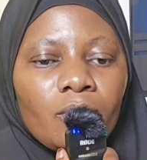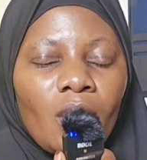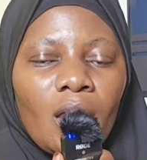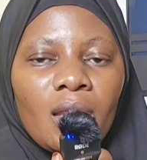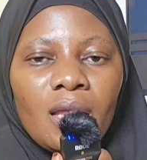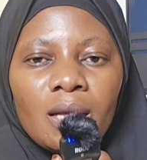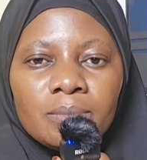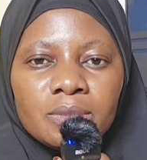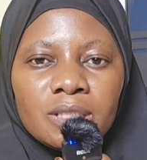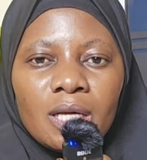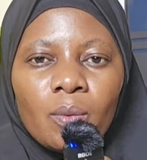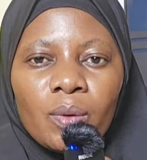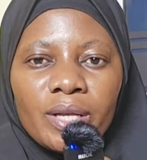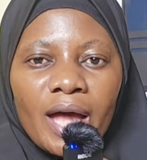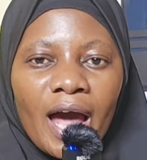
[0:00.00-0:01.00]

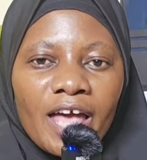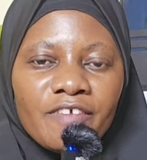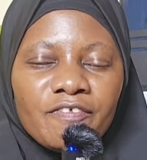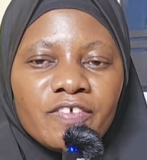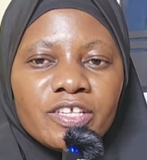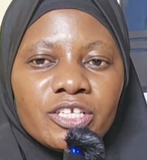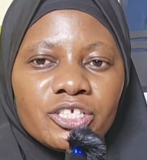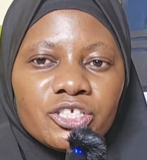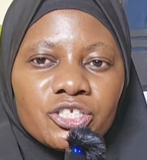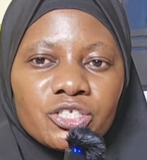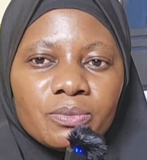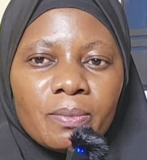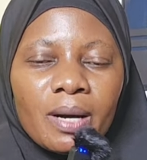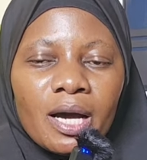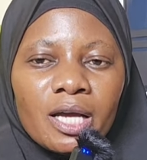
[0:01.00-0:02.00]
alhamdulillah, when I finished
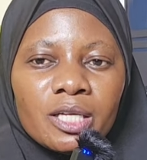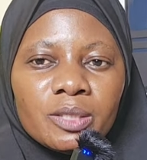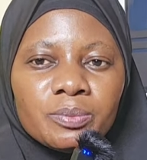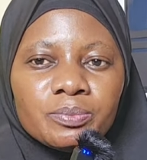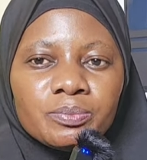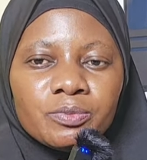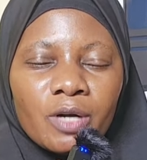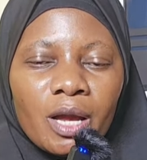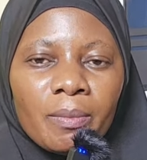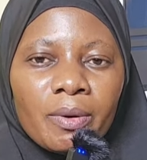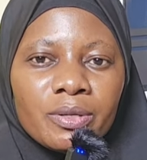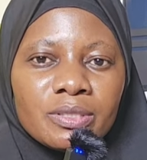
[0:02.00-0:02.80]
my primary